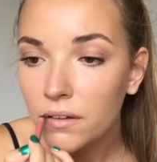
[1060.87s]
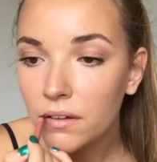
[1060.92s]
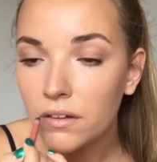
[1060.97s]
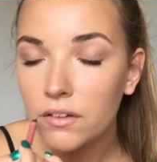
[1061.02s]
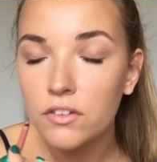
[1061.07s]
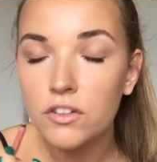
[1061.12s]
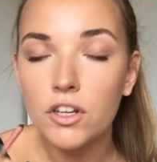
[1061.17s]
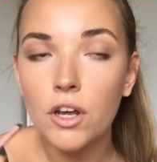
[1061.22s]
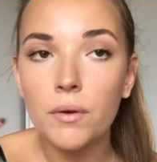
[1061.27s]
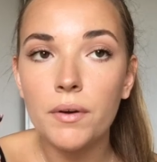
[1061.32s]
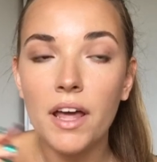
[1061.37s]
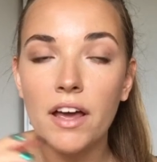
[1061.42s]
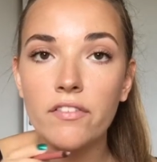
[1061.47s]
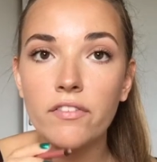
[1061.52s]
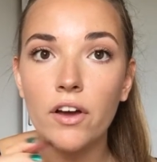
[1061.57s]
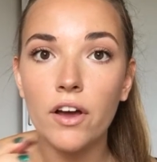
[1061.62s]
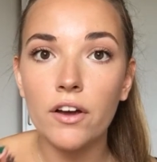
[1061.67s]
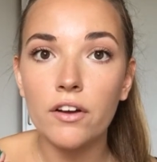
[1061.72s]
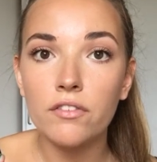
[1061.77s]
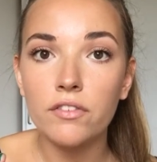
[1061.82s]
Don't ever
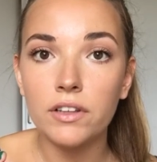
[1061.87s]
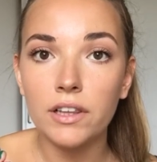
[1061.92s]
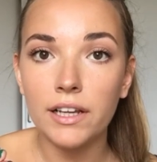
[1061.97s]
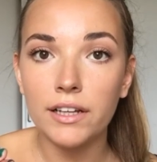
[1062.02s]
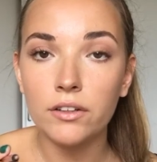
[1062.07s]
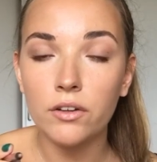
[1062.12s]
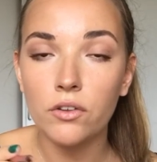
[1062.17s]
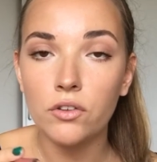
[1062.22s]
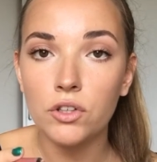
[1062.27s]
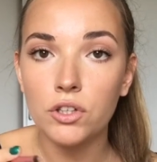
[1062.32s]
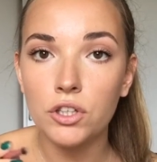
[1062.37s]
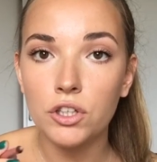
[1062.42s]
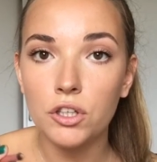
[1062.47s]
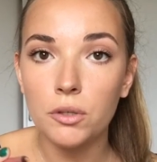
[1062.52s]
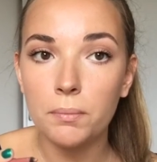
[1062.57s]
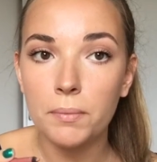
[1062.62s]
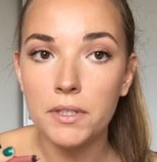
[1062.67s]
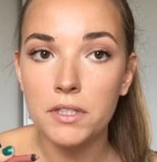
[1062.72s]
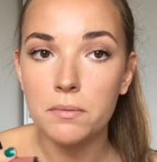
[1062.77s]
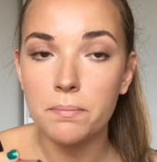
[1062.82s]
overline on the
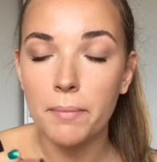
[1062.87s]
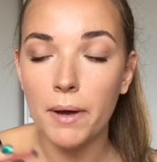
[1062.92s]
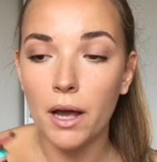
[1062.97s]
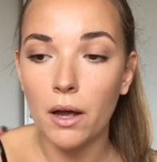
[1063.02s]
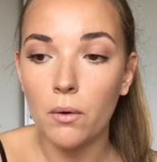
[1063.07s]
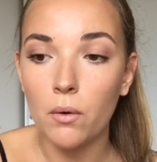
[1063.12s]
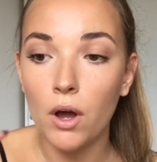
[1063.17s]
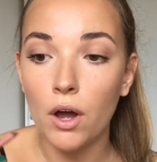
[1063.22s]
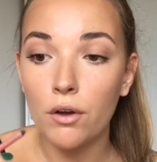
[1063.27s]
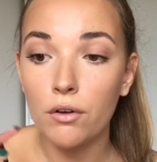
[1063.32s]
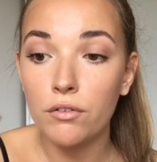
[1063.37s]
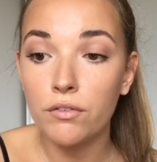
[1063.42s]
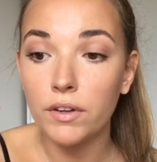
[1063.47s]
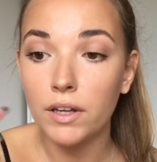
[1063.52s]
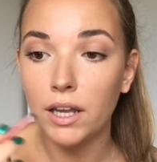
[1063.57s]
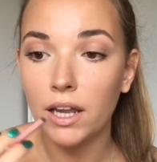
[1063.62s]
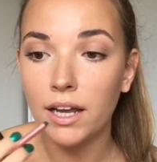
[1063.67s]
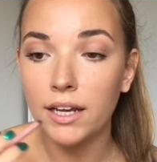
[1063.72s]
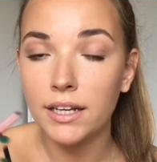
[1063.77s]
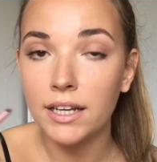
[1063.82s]
Cupid's bow.
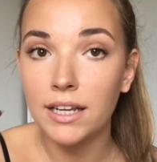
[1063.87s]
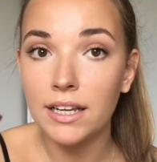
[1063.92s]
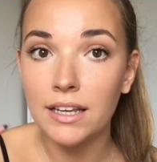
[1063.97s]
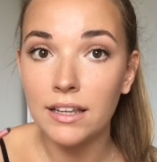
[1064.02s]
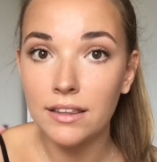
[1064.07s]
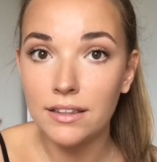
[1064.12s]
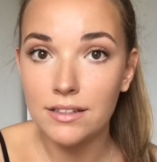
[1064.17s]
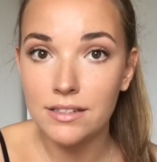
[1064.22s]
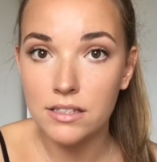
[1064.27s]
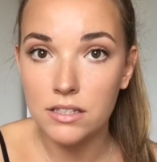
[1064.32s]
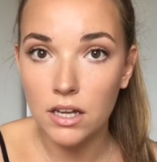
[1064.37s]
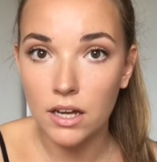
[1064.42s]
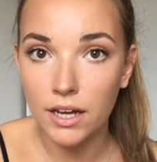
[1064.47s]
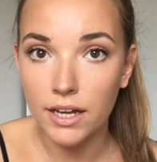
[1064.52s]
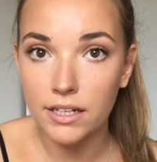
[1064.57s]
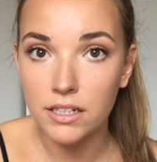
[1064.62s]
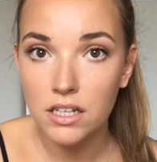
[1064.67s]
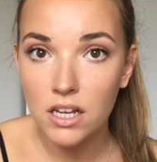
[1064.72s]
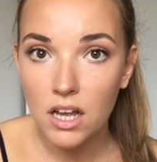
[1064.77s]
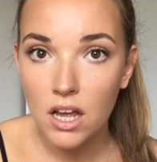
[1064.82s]
Overline it either
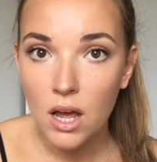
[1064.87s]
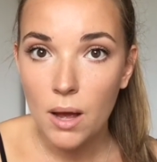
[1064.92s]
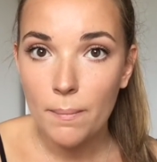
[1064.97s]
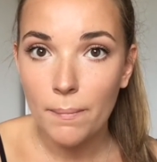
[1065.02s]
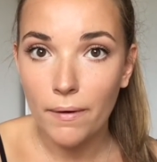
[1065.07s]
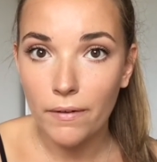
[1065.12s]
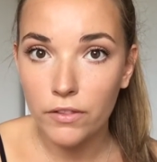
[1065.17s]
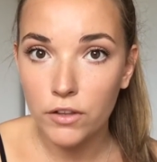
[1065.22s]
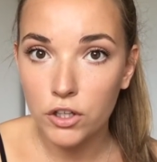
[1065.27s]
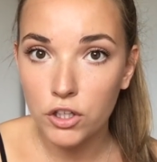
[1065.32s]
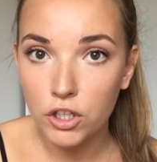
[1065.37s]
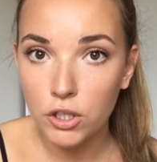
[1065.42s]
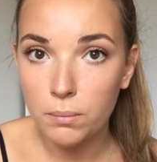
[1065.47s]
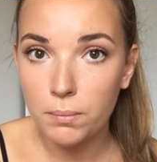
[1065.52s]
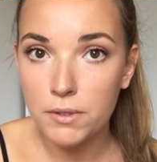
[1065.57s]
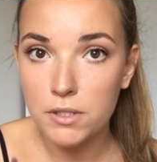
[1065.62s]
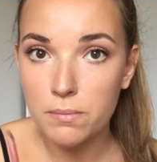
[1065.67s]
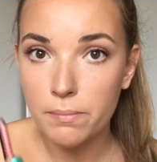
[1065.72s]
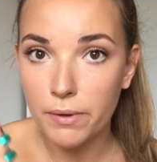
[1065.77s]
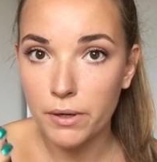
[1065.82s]
side, but on the
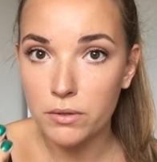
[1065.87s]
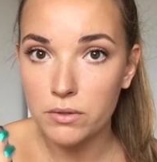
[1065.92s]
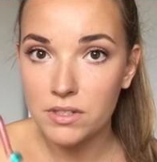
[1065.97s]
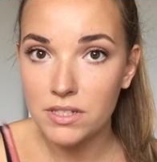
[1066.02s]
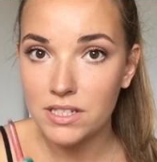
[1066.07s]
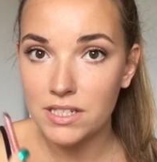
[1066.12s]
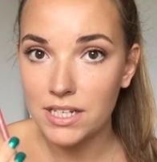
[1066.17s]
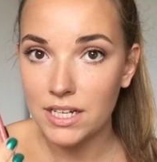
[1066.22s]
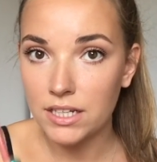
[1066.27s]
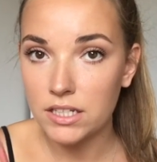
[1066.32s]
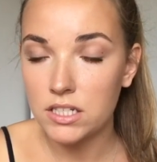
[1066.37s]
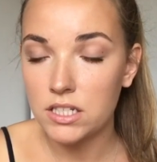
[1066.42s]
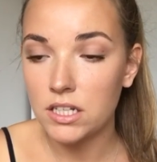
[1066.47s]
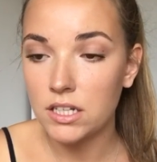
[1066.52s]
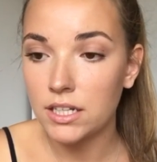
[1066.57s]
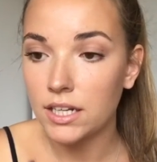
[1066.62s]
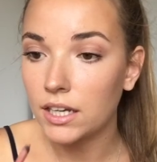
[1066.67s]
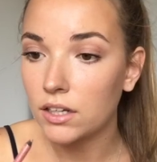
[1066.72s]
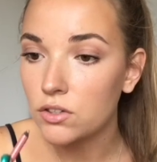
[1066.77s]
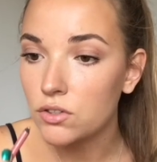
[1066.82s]
Cupid's bow, stick to your
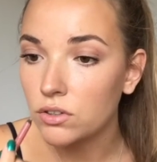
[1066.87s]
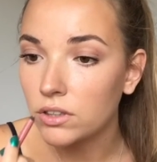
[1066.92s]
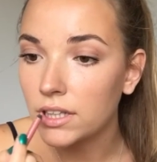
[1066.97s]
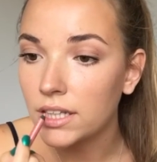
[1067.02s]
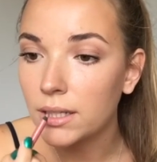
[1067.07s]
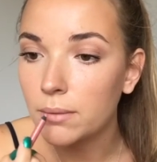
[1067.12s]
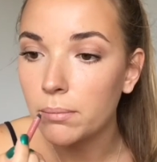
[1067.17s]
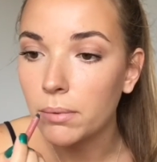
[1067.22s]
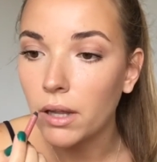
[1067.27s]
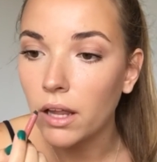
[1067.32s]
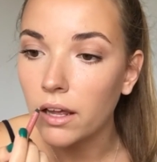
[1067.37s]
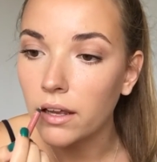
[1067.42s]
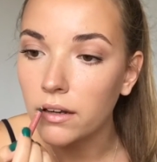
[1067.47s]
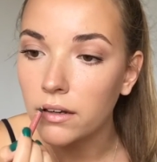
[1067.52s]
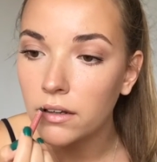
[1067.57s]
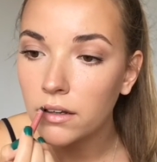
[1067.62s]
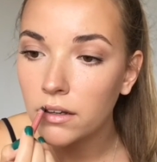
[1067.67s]
natural lip line.